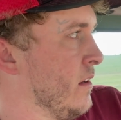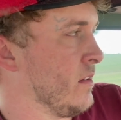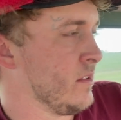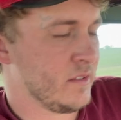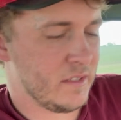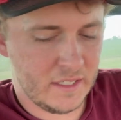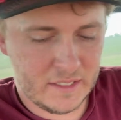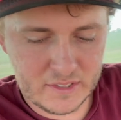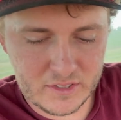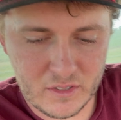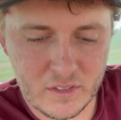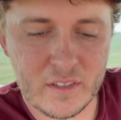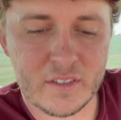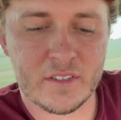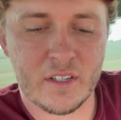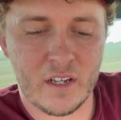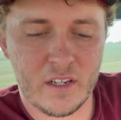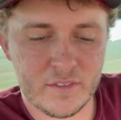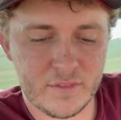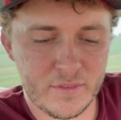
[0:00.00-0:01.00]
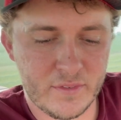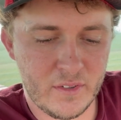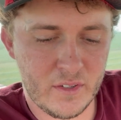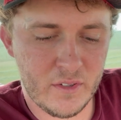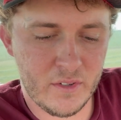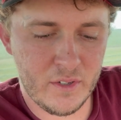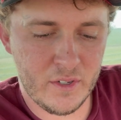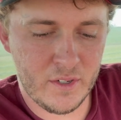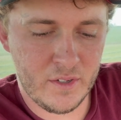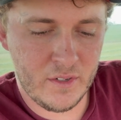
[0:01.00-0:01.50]
Diesel exhaust
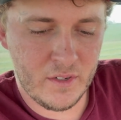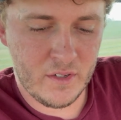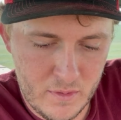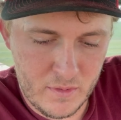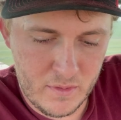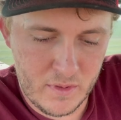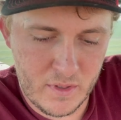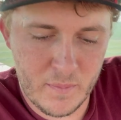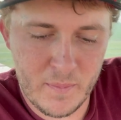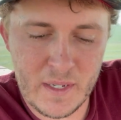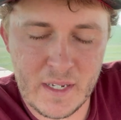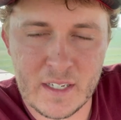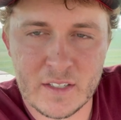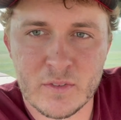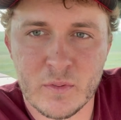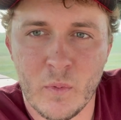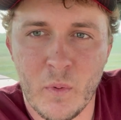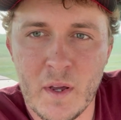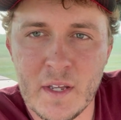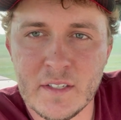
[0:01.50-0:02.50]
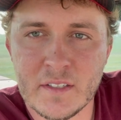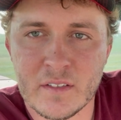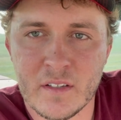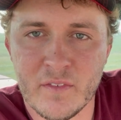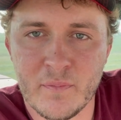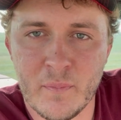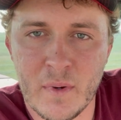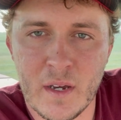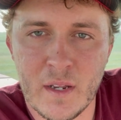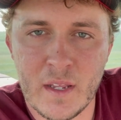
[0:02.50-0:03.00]
fluid, the biggest waste
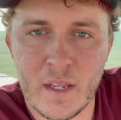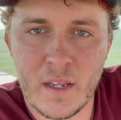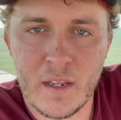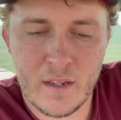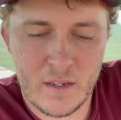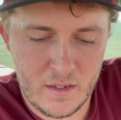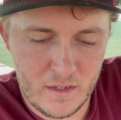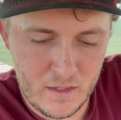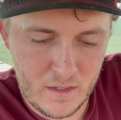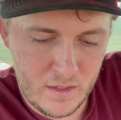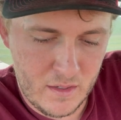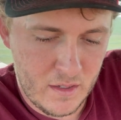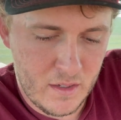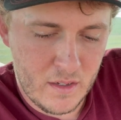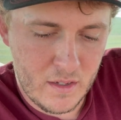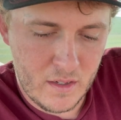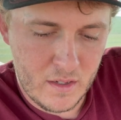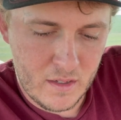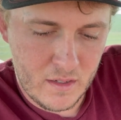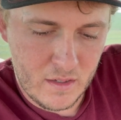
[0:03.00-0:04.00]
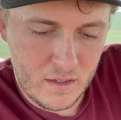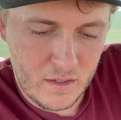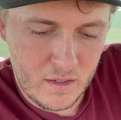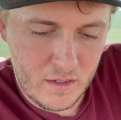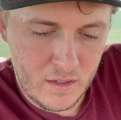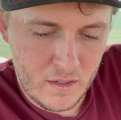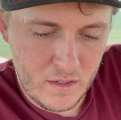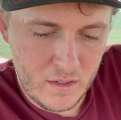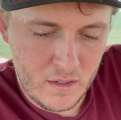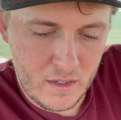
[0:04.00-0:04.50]
of money
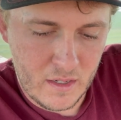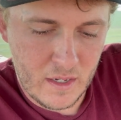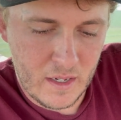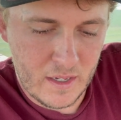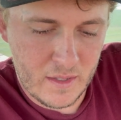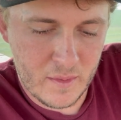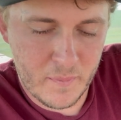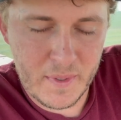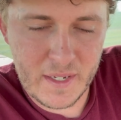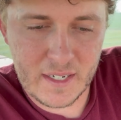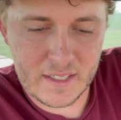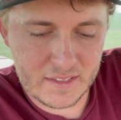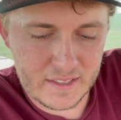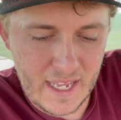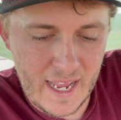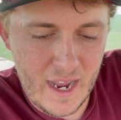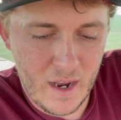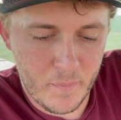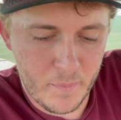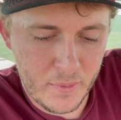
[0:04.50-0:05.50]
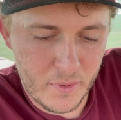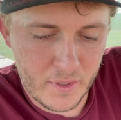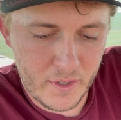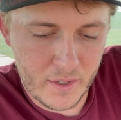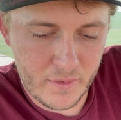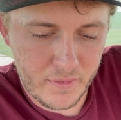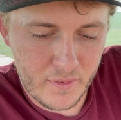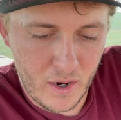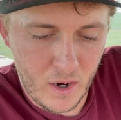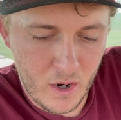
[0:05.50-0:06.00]
and the biggest outputter
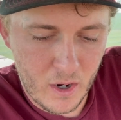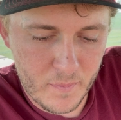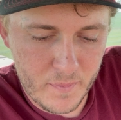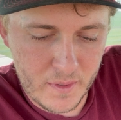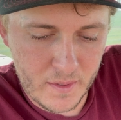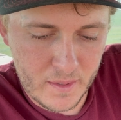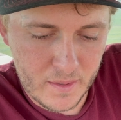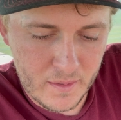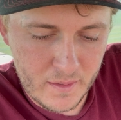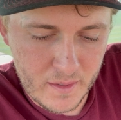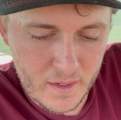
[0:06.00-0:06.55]
of carbon